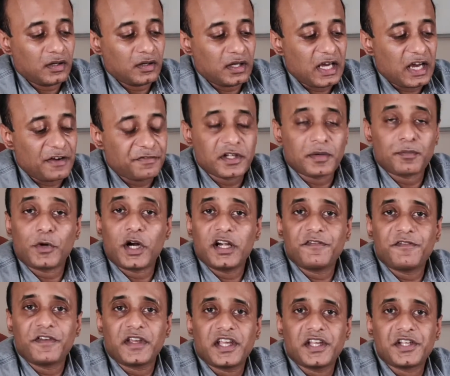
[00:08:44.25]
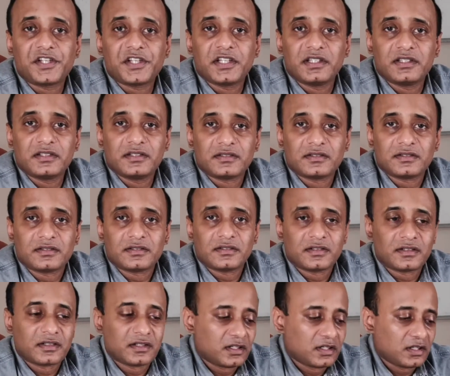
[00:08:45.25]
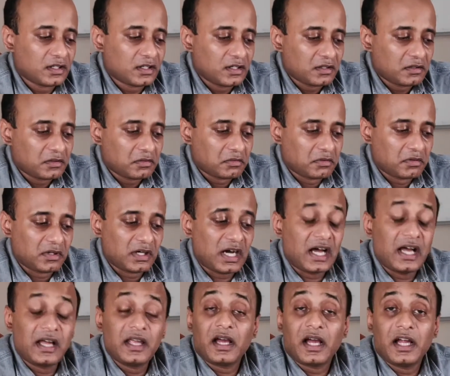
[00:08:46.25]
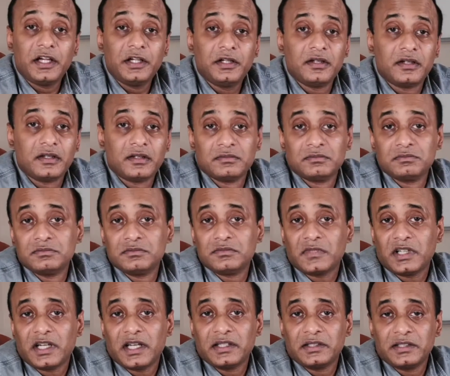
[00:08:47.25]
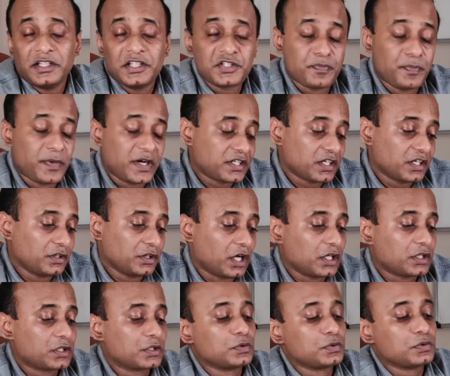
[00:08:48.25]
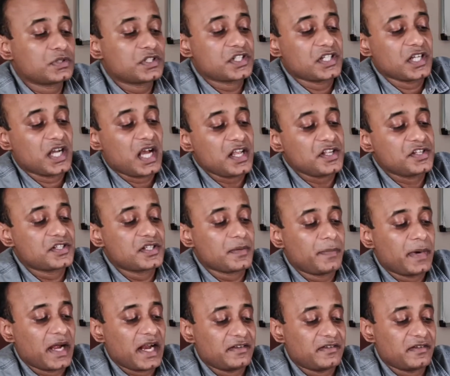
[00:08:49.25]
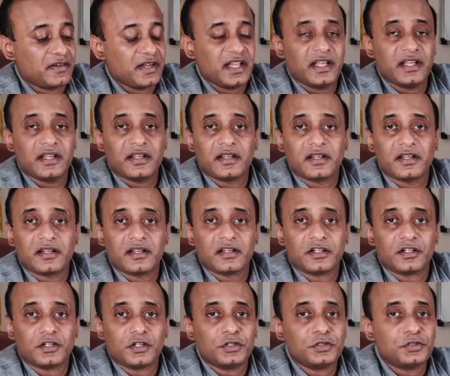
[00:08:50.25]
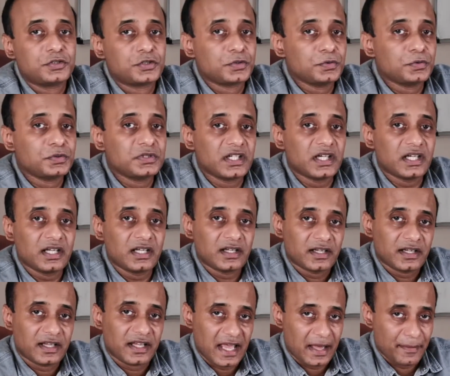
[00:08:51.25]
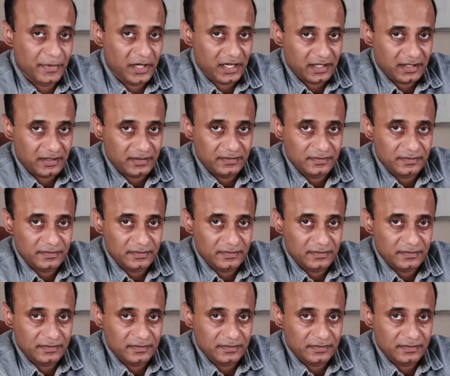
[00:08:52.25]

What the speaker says: after modification, it's better not to charge the battery through the camera.